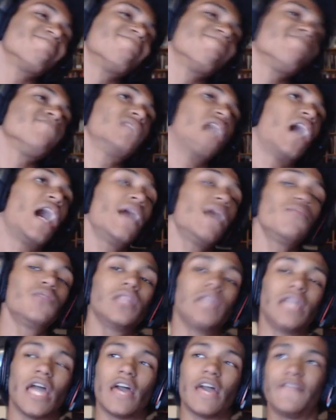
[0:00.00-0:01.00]
I'm
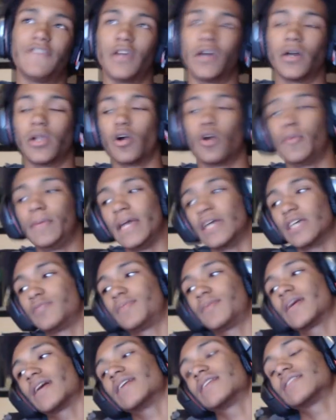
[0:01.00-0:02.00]
really iffy on OBS
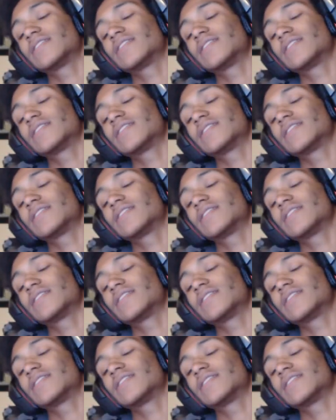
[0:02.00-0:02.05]
because